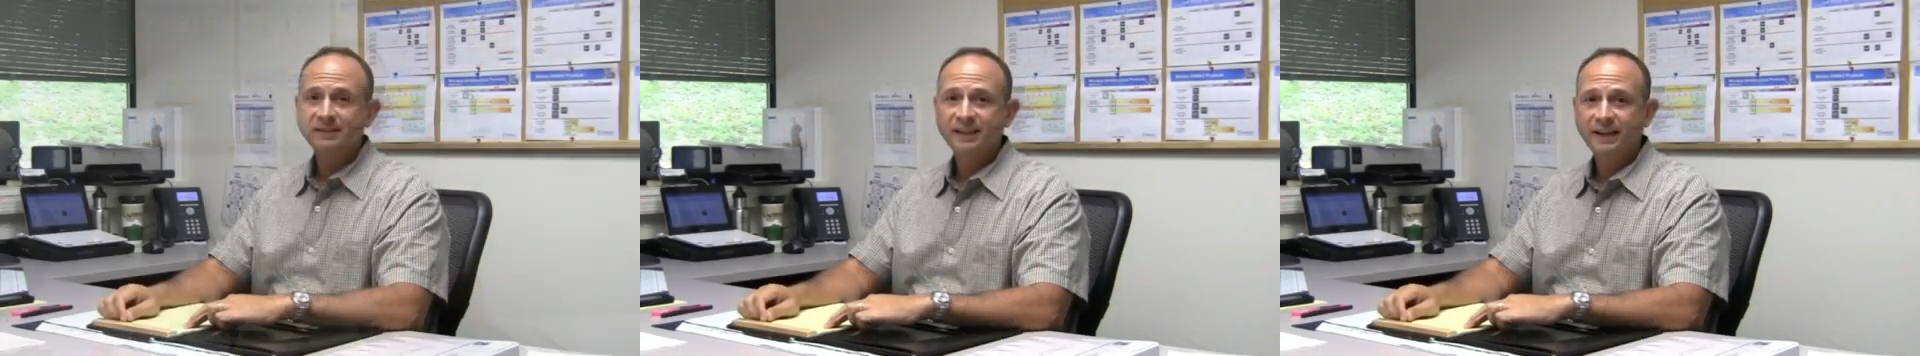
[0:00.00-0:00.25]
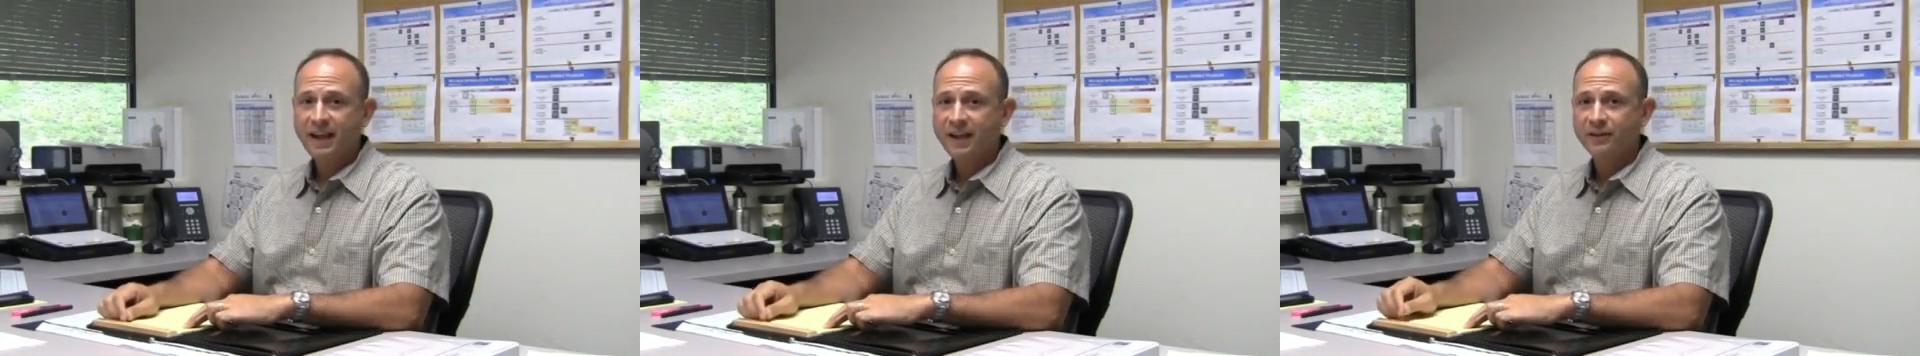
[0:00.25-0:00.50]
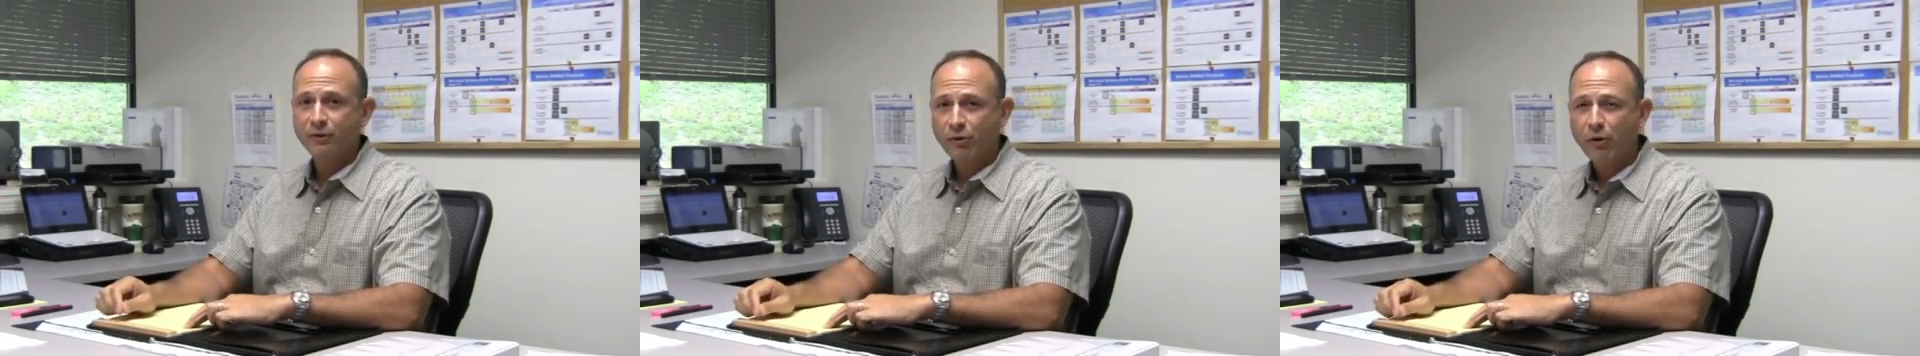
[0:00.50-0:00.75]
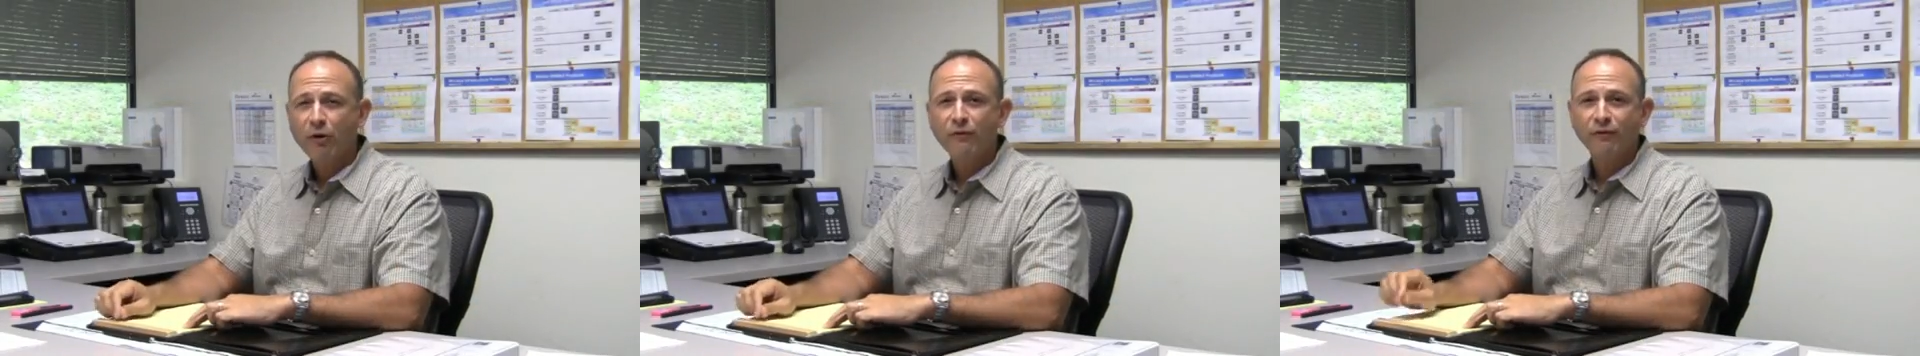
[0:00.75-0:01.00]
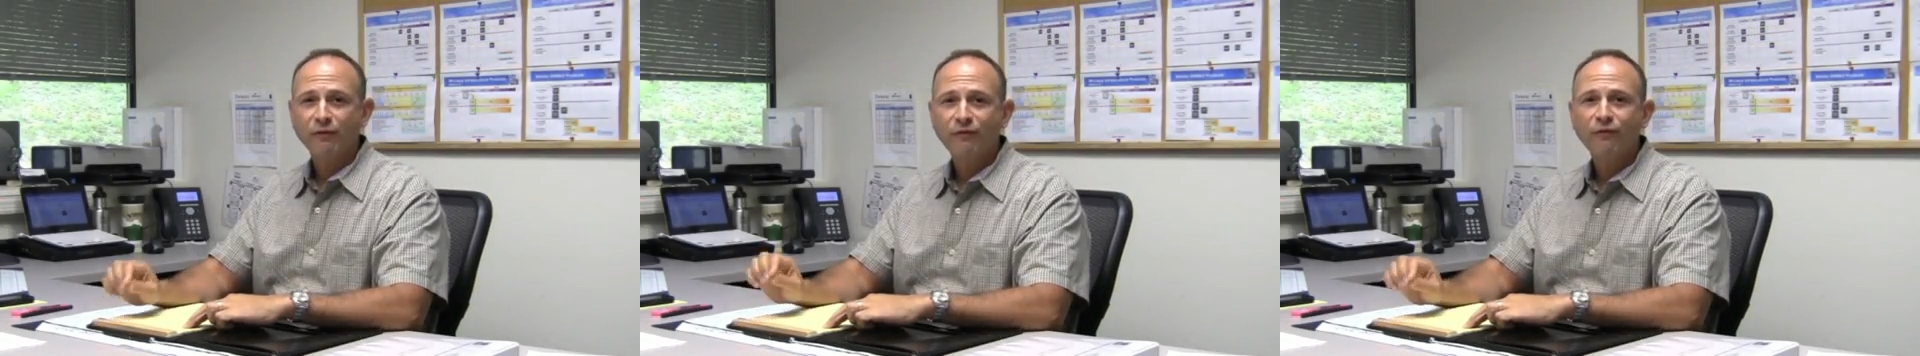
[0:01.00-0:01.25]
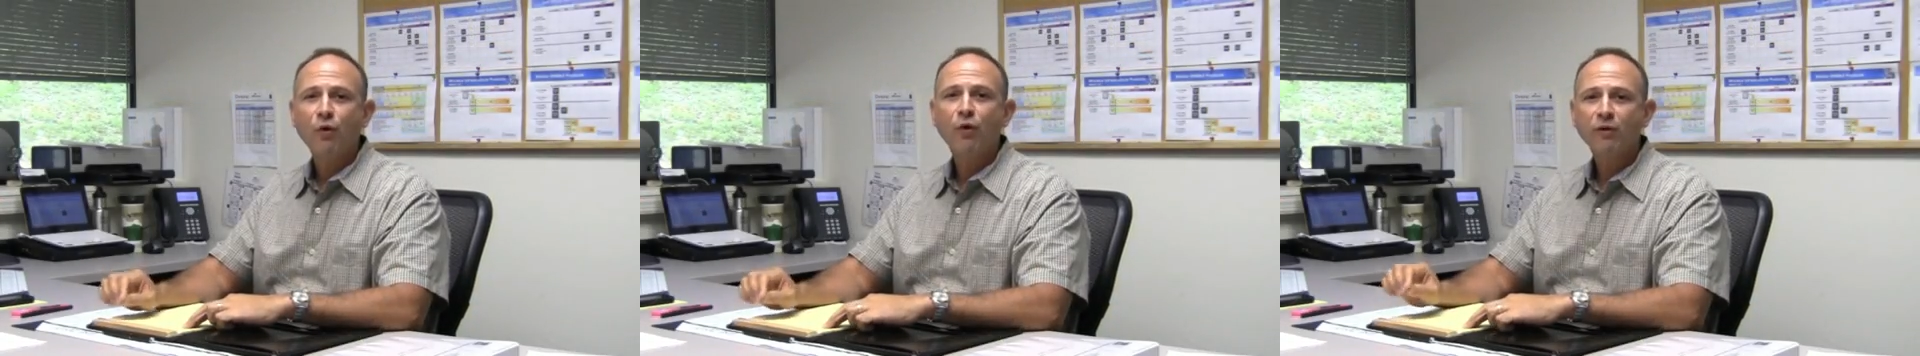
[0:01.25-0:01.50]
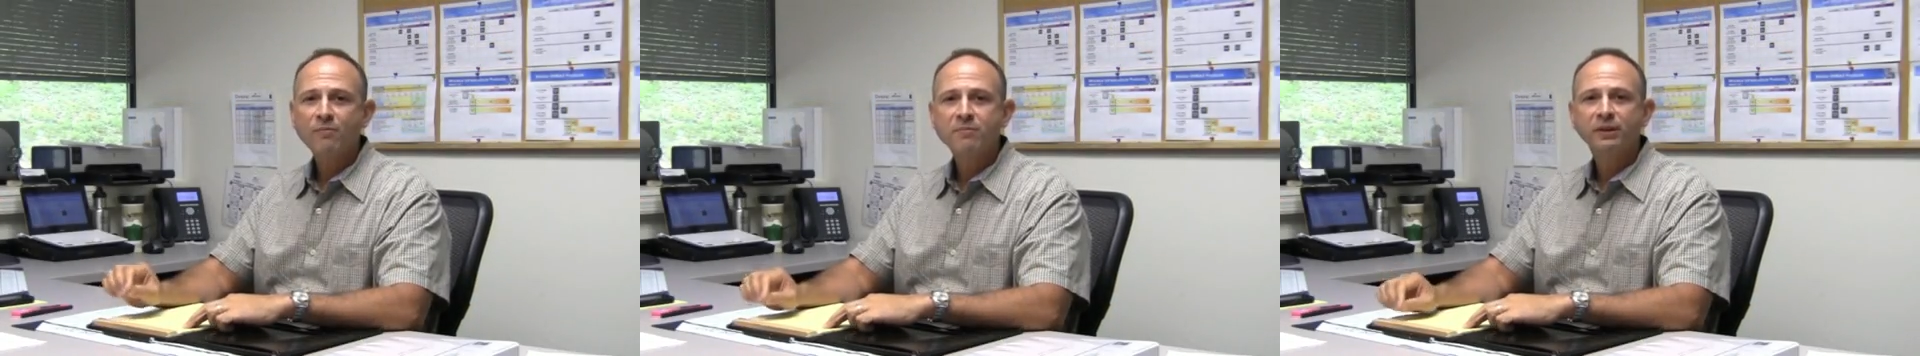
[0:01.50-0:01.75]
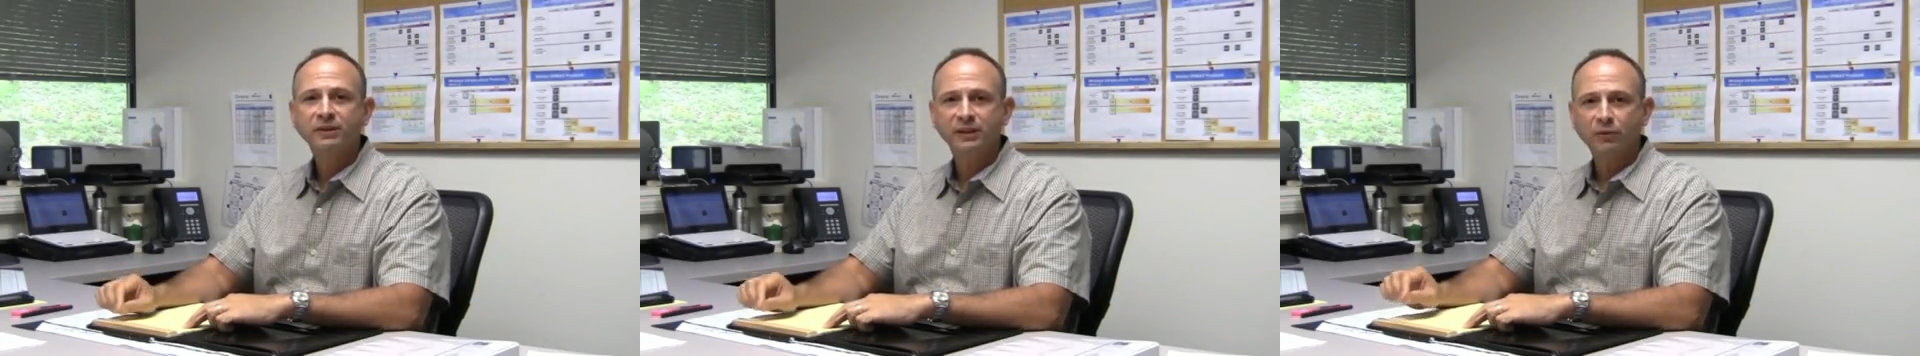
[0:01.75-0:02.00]
Today, there are over 4
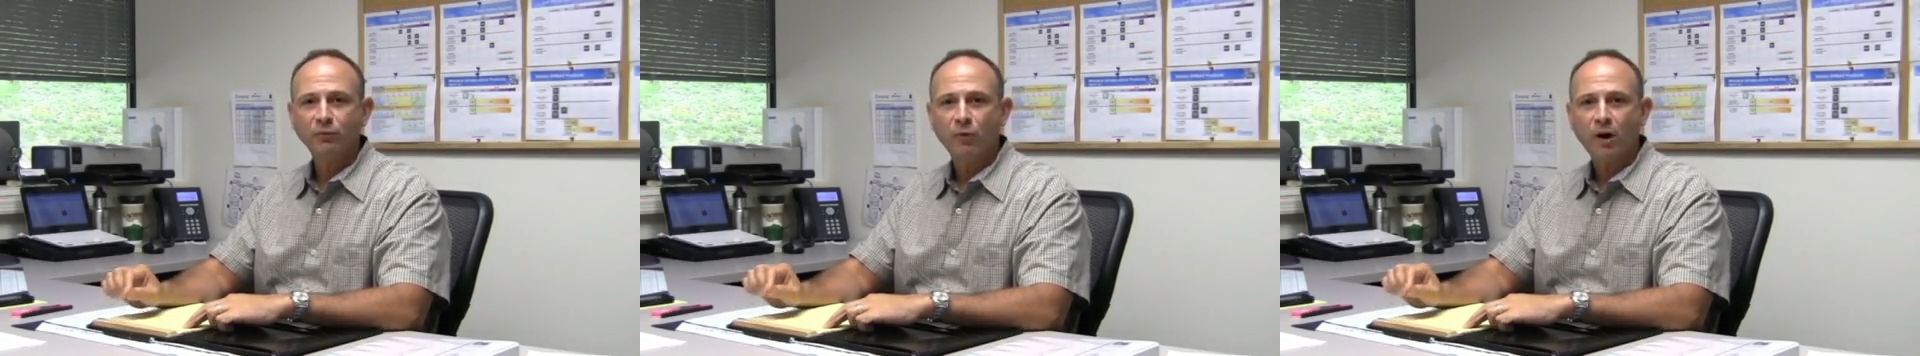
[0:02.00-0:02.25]
million